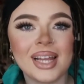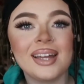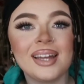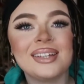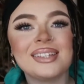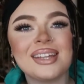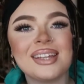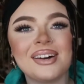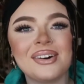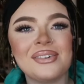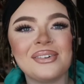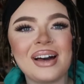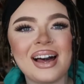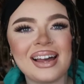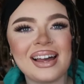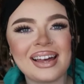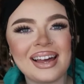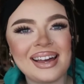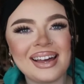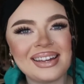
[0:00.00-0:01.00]
So
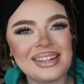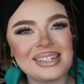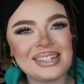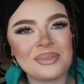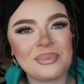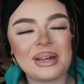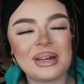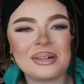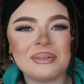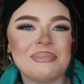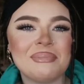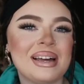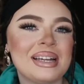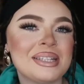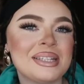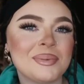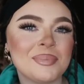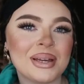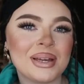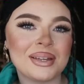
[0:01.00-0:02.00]
hi guys, welcome
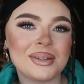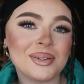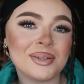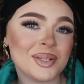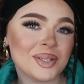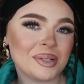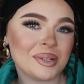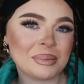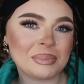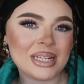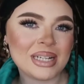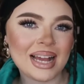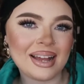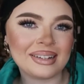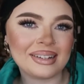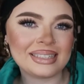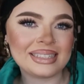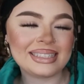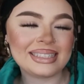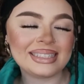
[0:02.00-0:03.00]
back to my YouTube
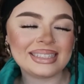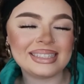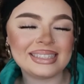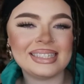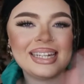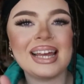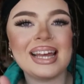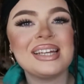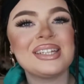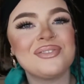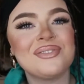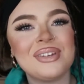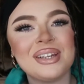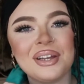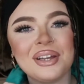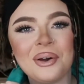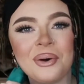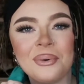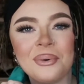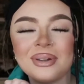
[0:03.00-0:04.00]
channel. Today's
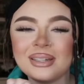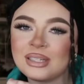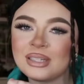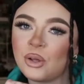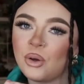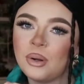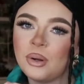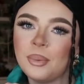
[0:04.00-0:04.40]
video is going